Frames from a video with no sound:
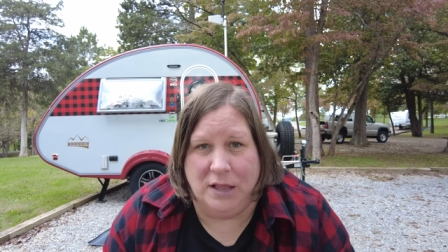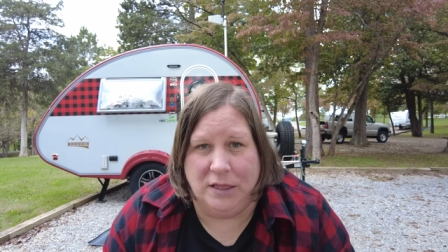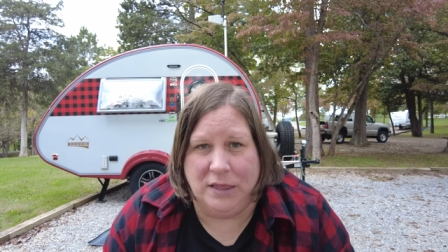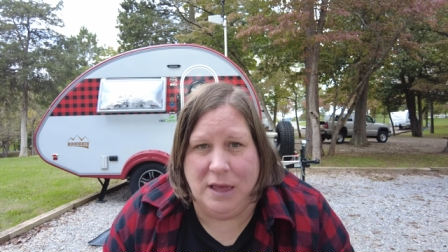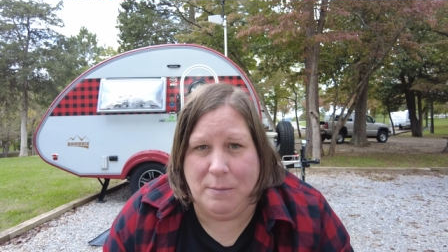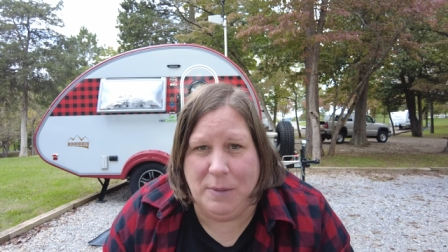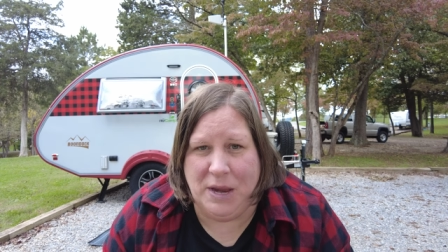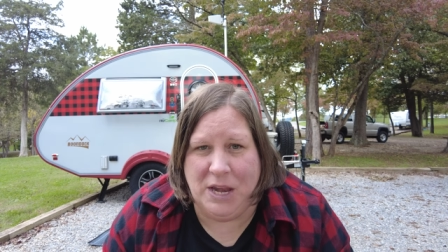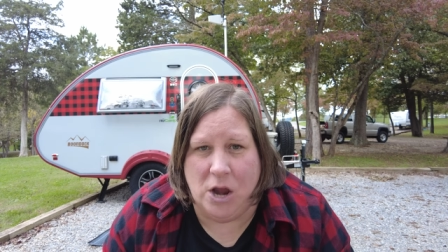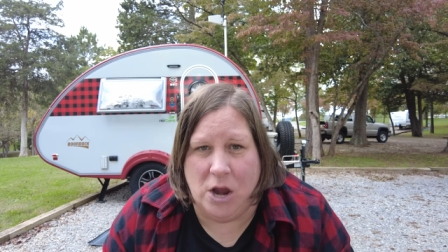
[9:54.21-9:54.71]

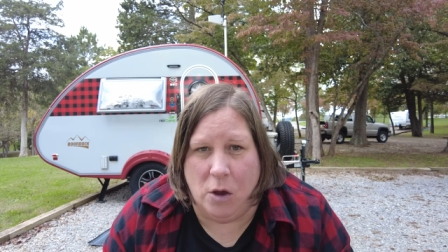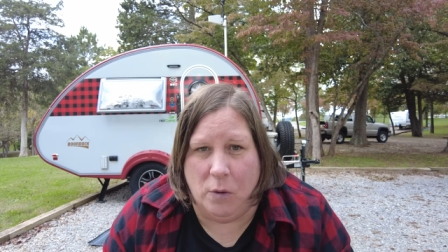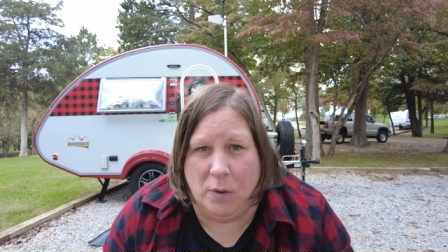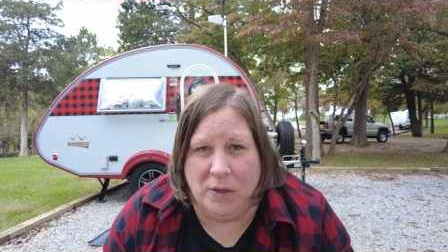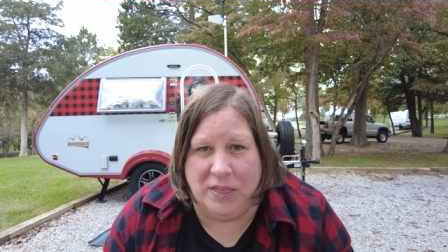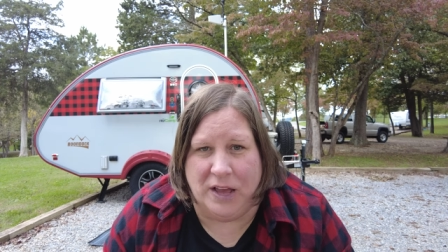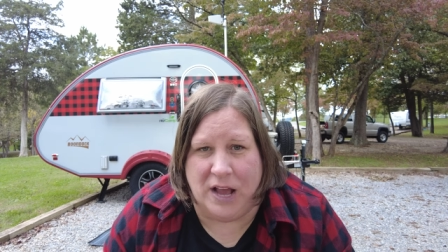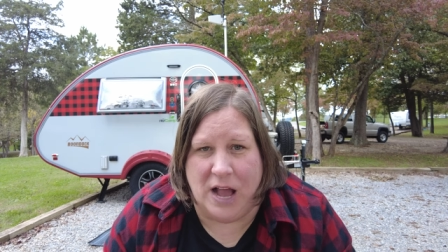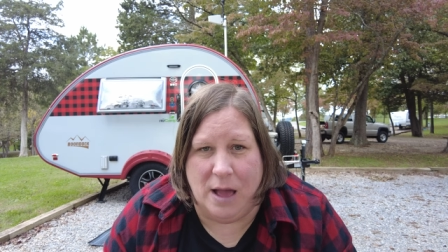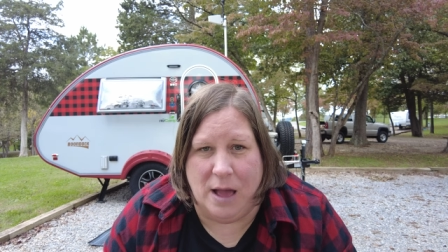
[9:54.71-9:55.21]
Let me know
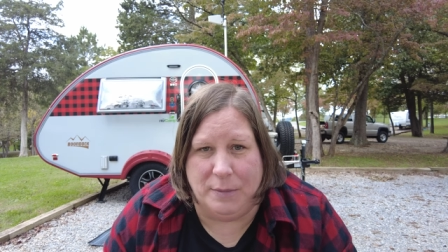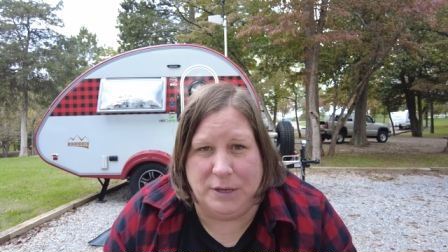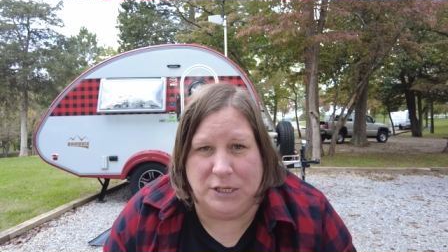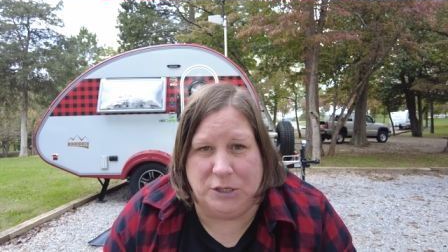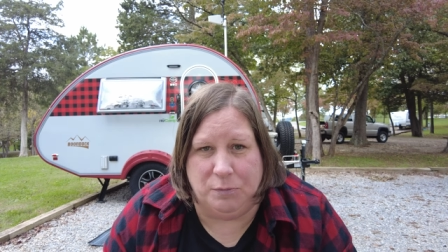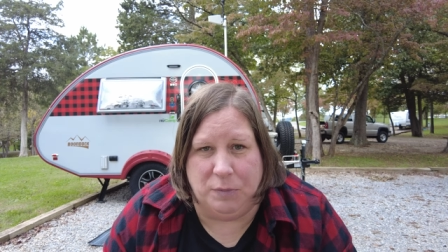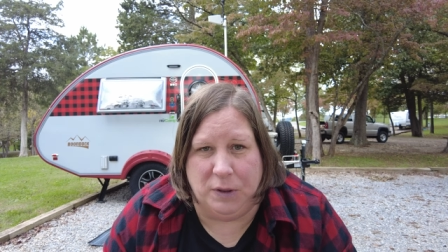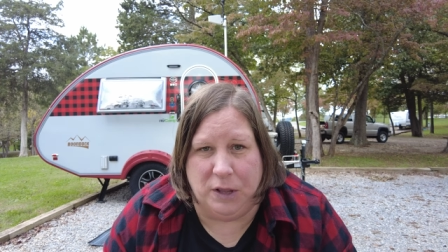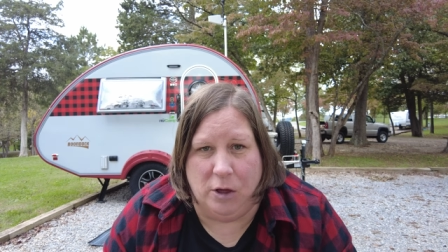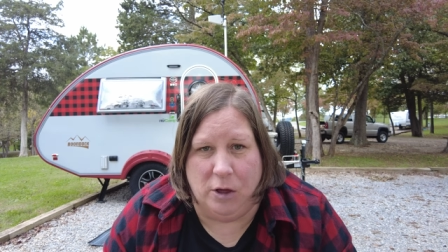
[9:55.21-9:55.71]
in the
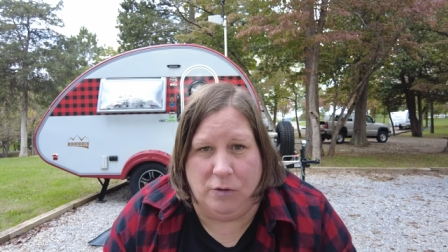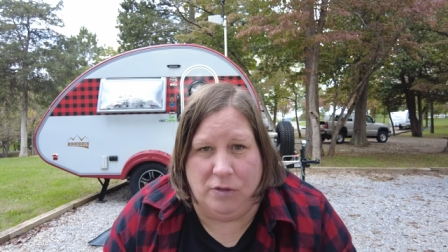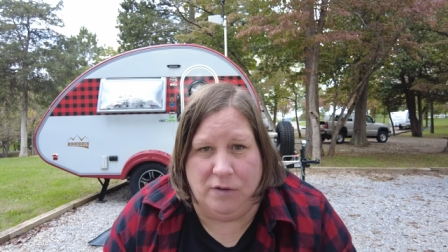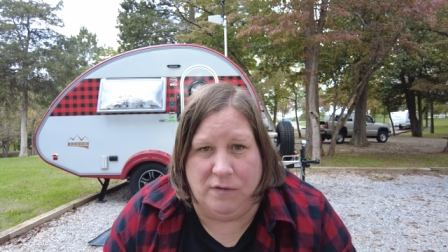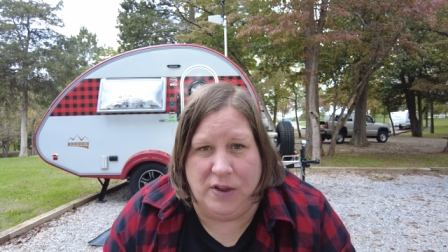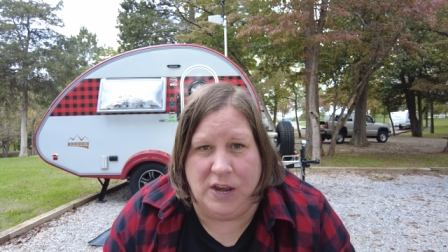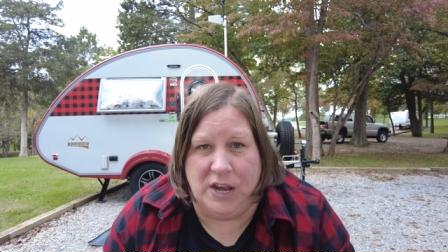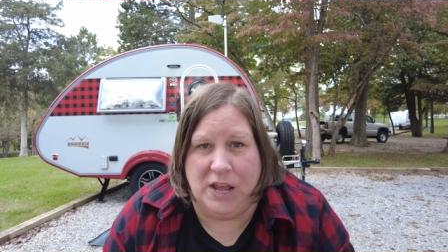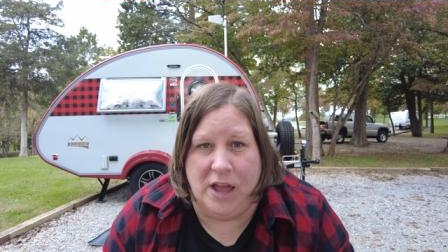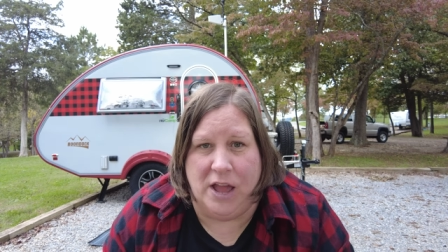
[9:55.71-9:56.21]
comments below the
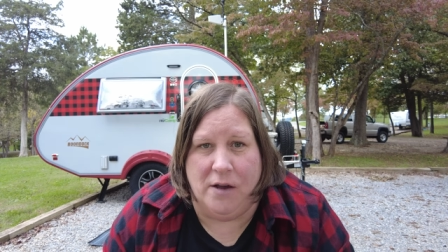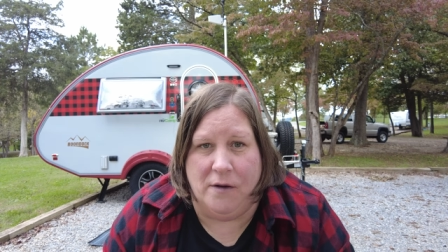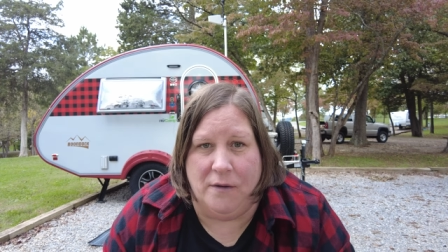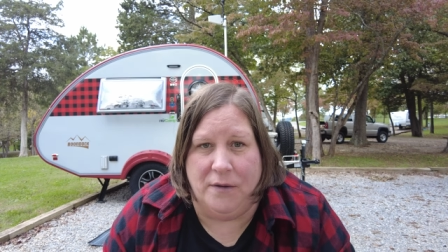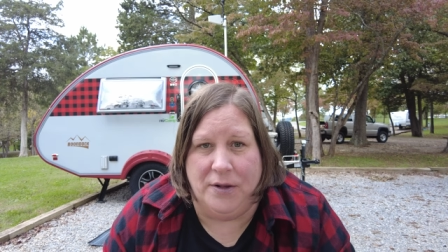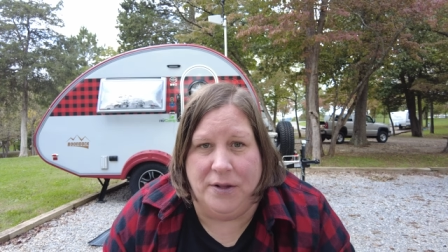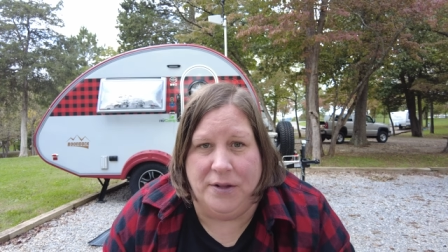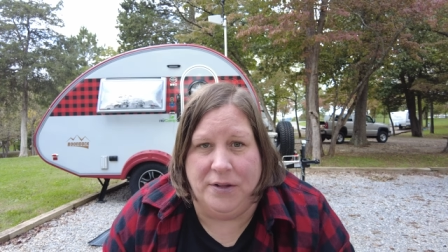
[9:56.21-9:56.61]
video.